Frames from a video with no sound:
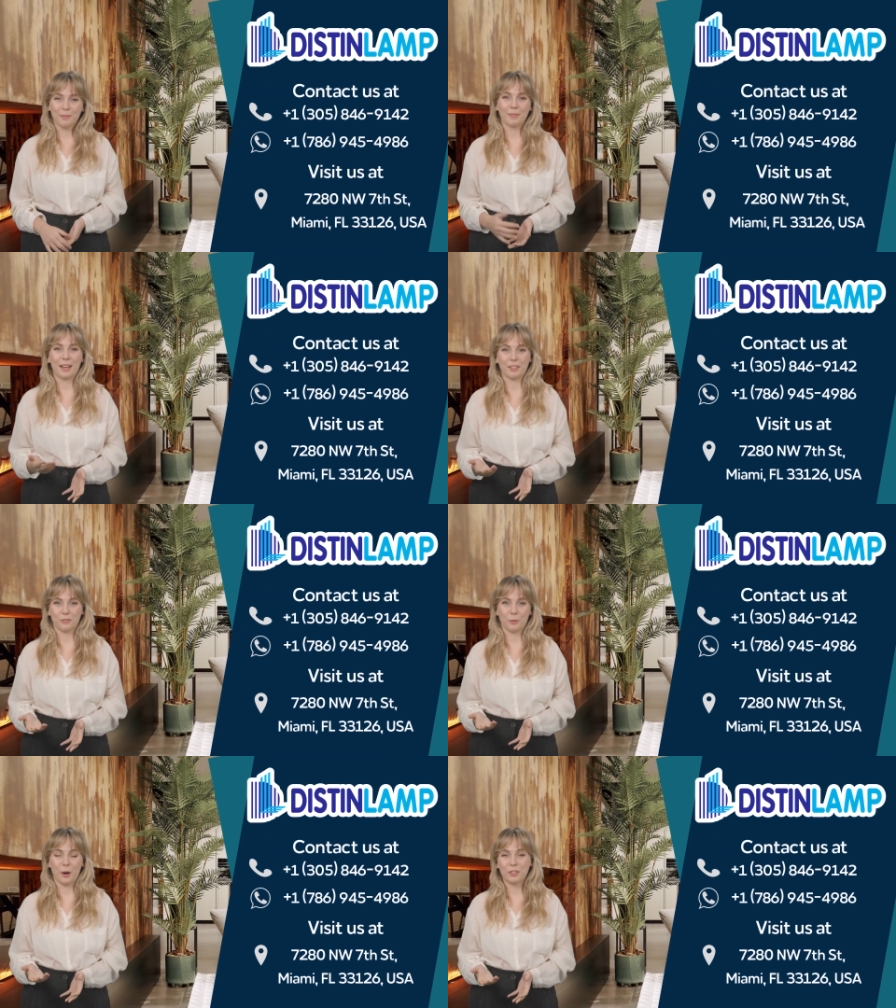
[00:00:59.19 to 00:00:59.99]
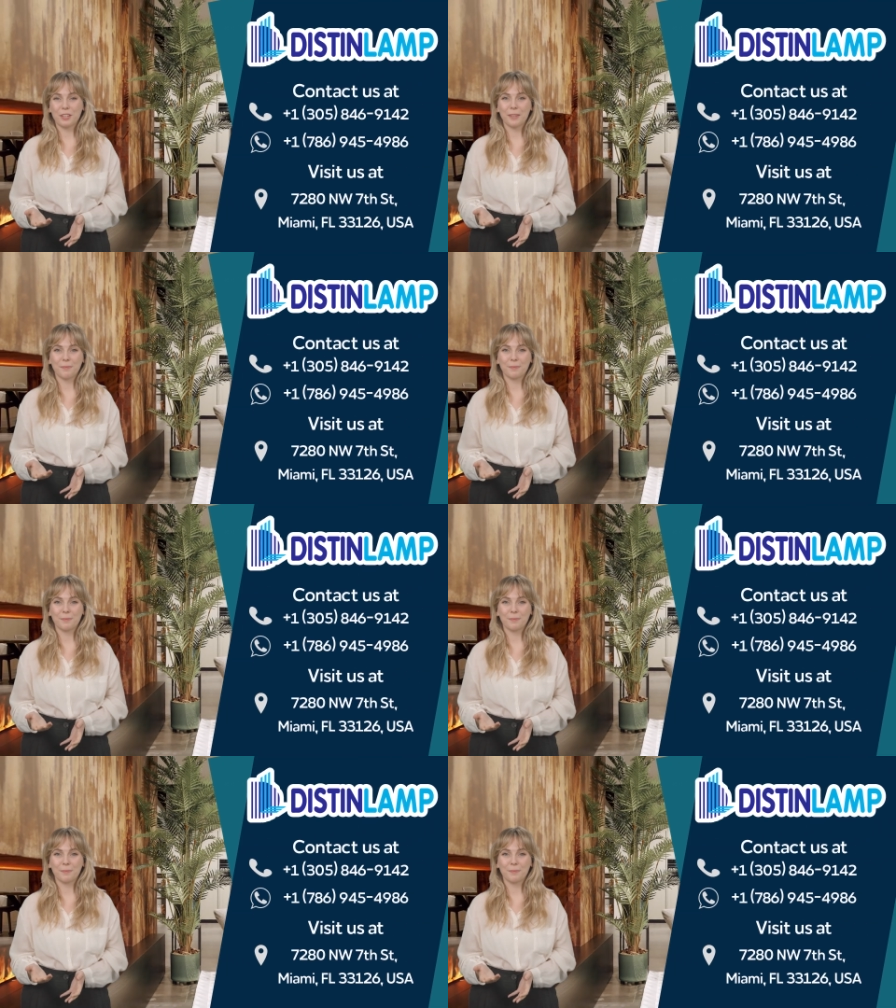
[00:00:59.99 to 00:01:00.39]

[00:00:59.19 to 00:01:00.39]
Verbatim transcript: Thanks for watching.